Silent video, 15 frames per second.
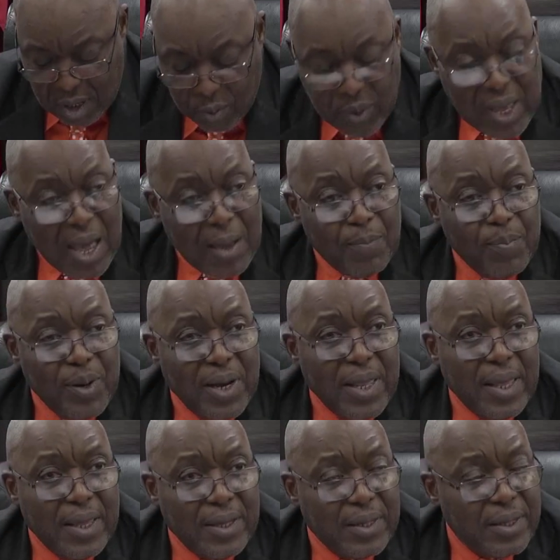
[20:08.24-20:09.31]
we are
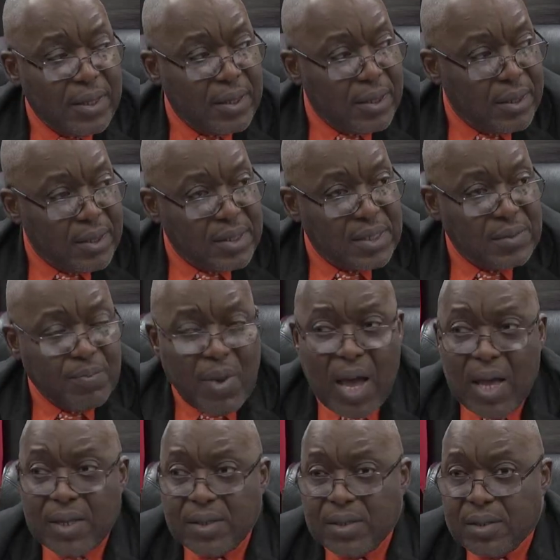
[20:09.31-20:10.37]
playing
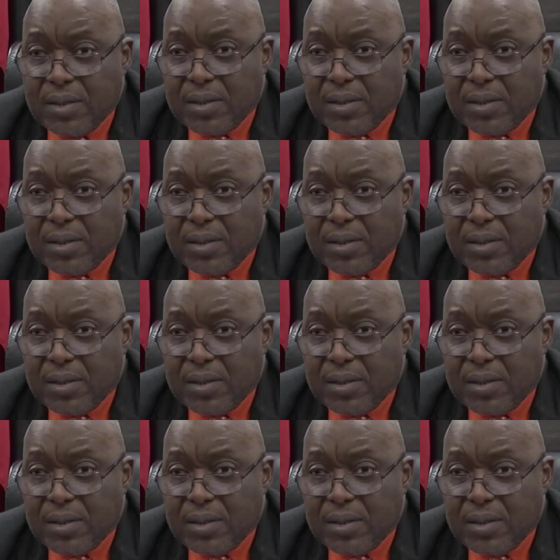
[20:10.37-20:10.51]
smart